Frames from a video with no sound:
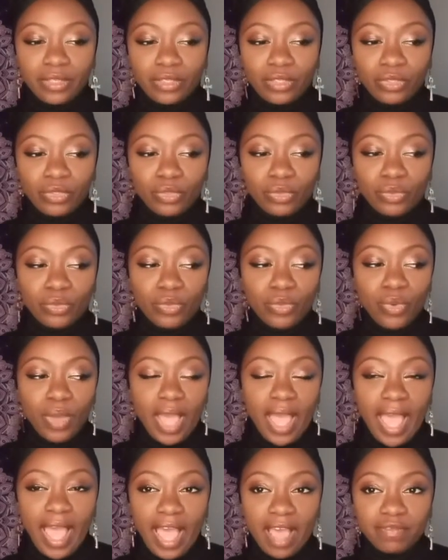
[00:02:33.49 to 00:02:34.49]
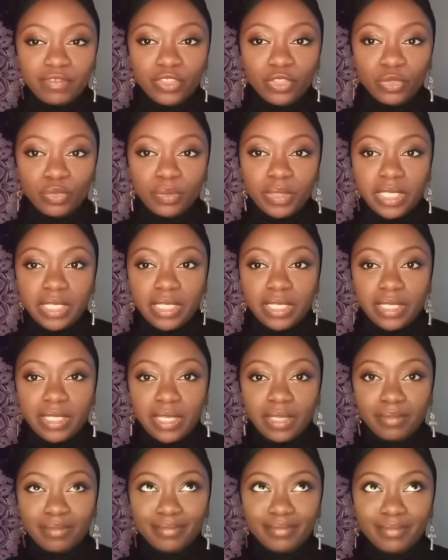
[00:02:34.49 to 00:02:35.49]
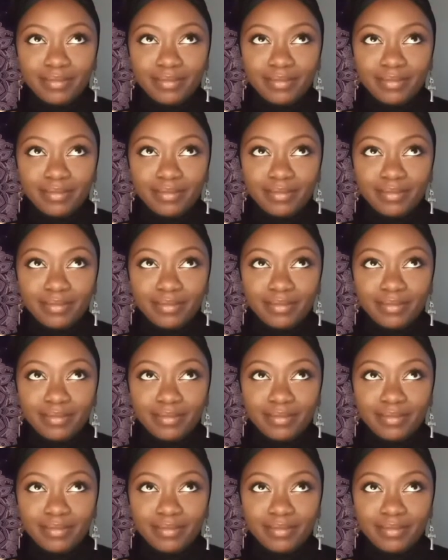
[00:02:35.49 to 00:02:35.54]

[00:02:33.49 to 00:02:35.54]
You have to be